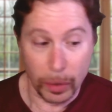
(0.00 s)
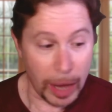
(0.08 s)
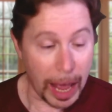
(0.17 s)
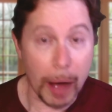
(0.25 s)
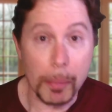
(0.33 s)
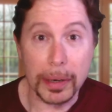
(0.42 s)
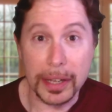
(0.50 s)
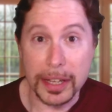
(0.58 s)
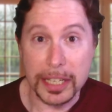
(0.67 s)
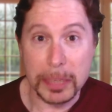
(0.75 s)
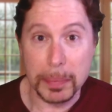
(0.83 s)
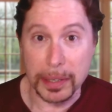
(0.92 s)
how money
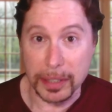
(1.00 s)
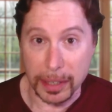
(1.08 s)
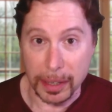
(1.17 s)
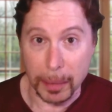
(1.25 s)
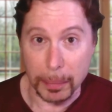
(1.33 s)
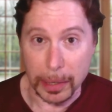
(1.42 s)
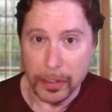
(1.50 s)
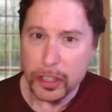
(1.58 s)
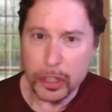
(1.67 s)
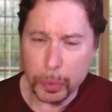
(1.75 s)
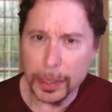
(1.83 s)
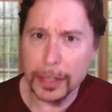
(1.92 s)
gets spent in a company. This
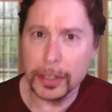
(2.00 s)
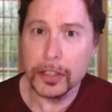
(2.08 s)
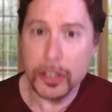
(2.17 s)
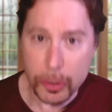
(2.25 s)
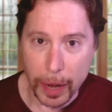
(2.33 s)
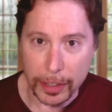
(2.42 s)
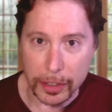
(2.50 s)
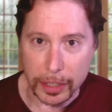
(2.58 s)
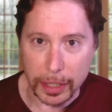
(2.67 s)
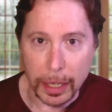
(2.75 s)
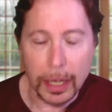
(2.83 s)
is related to strategy.